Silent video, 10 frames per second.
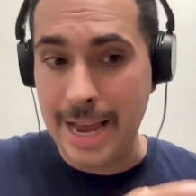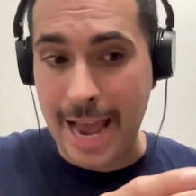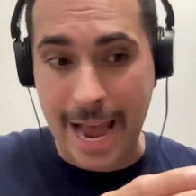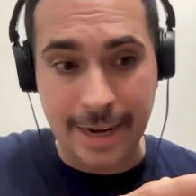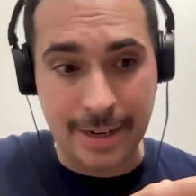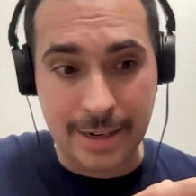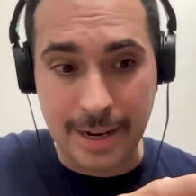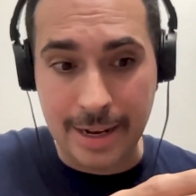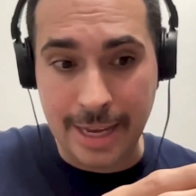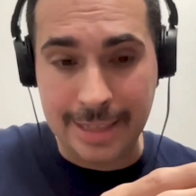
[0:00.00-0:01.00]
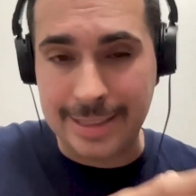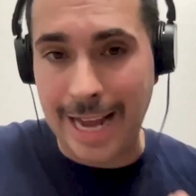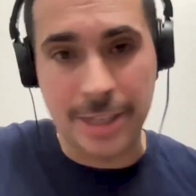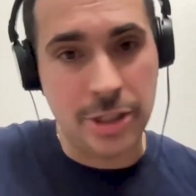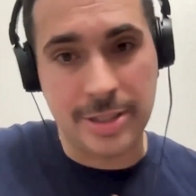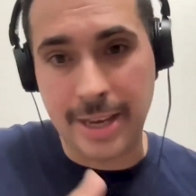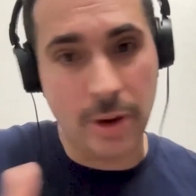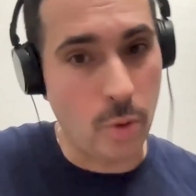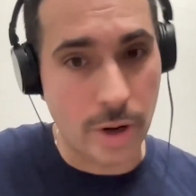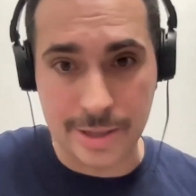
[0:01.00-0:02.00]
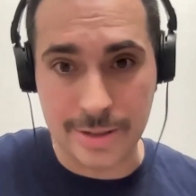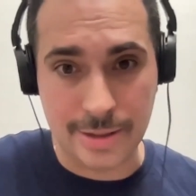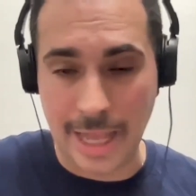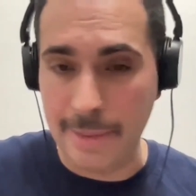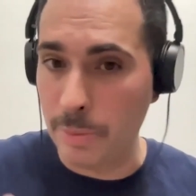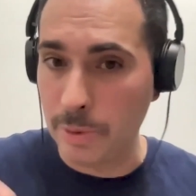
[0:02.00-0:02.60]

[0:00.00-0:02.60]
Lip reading: and it's not just giving orders. A lot of people